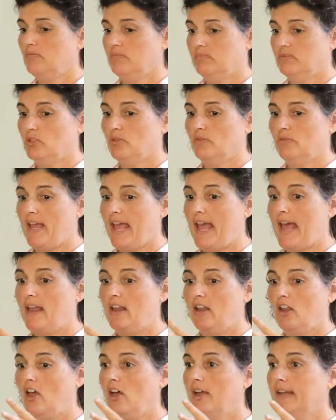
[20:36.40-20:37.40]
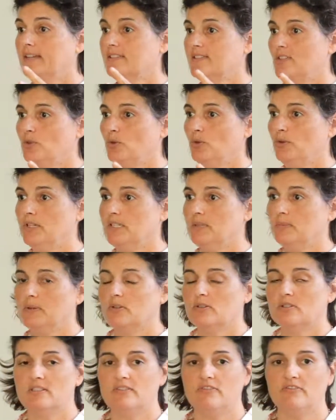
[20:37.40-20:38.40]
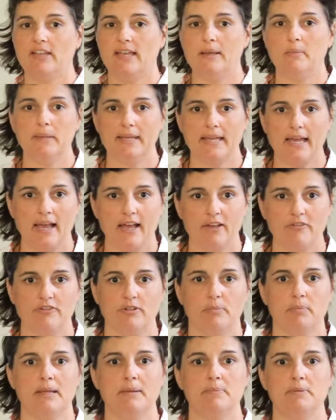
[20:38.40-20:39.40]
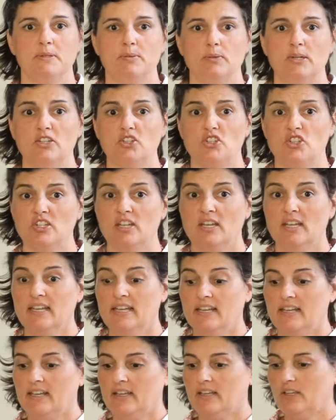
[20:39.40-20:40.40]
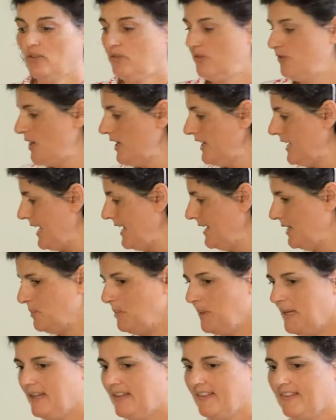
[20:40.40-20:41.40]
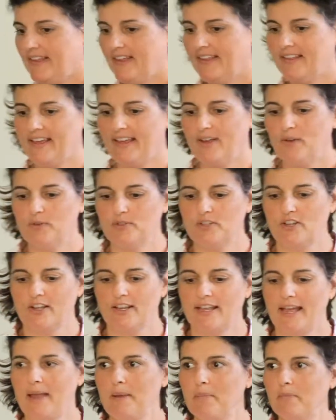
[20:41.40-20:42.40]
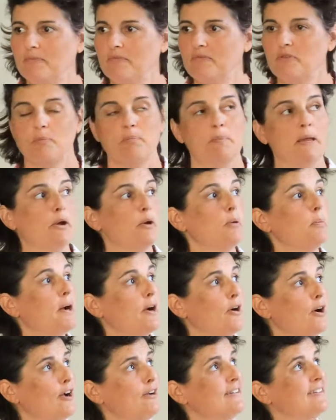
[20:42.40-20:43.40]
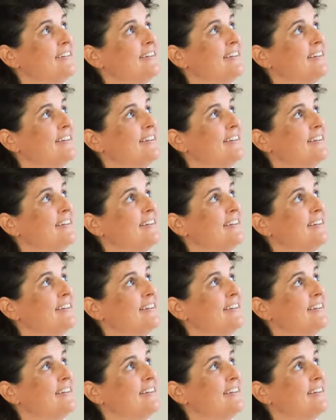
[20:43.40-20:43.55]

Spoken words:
sort of outlying stories, because the family hailed from Ipswich. You'll find out in a minute that they also came from Maryborough.